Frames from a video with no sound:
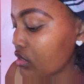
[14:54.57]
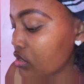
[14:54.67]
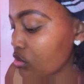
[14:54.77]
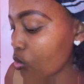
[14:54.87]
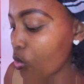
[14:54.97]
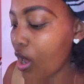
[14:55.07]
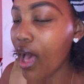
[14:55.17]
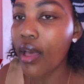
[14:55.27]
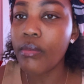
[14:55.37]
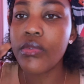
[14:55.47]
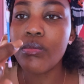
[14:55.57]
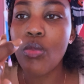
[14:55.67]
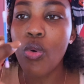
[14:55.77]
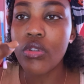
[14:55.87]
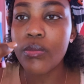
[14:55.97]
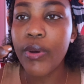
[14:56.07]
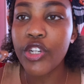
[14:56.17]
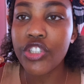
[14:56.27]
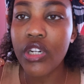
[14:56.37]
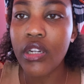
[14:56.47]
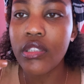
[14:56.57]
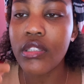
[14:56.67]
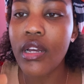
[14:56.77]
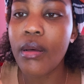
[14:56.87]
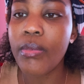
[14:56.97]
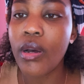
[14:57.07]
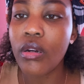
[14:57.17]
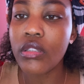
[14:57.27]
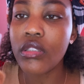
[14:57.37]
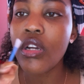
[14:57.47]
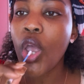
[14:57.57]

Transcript: so I am most passionate about